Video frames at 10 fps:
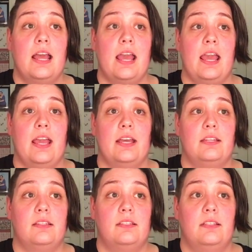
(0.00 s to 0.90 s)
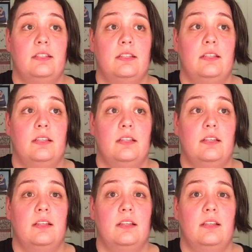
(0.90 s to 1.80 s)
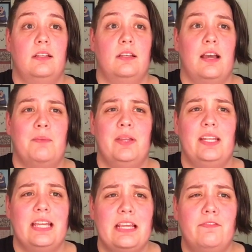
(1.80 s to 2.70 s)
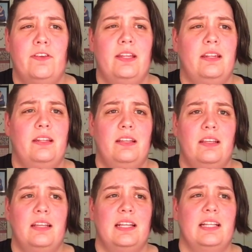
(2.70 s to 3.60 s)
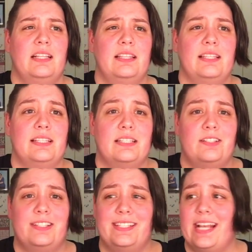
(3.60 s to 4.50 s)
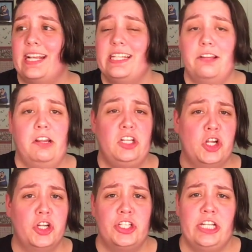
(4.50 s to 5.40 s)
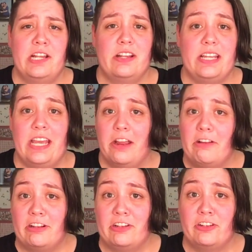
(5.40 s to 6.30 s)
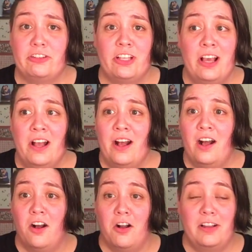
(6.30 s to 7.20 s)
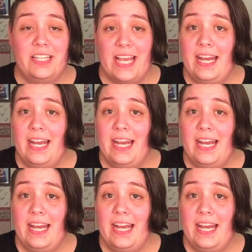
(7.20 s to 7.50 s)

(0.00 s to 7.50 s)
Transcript: And I mean, even the secondary, tertiary characters are